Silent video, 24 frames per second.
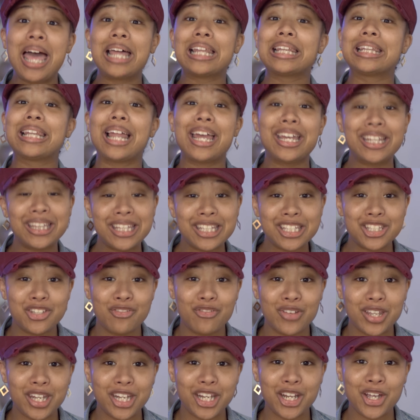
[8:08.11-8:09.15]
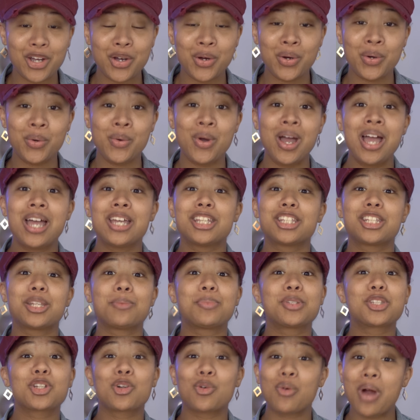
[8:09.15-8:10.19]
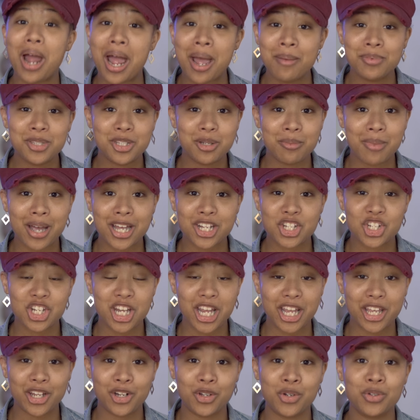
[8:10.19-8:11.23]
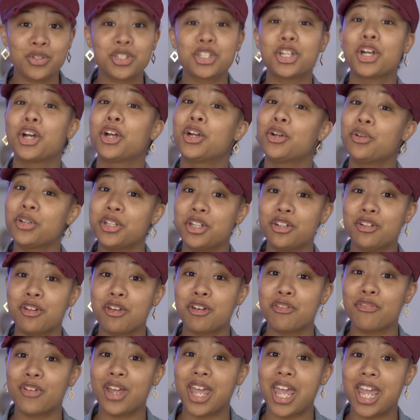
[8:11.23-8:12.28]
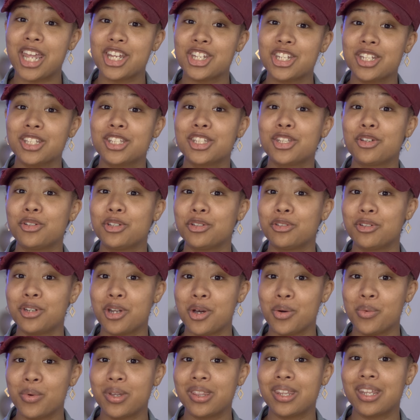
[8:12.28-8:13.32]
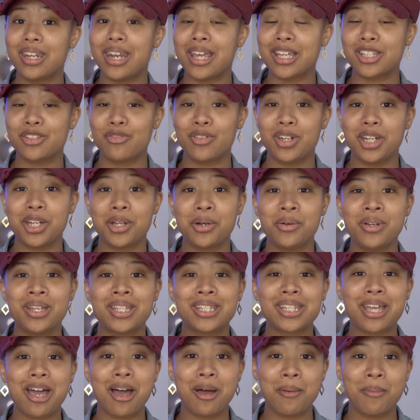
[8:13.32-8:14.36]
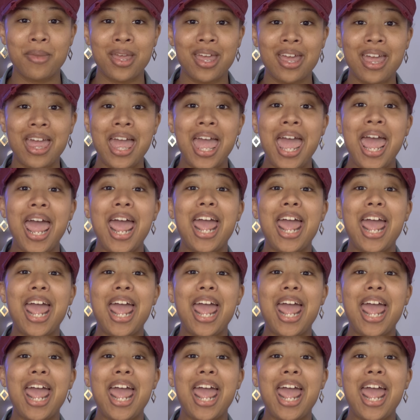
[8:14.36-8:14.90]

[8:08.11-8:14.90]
like this video, subscribe to my channel, turn on your notifications so you'll know when the next video is coming,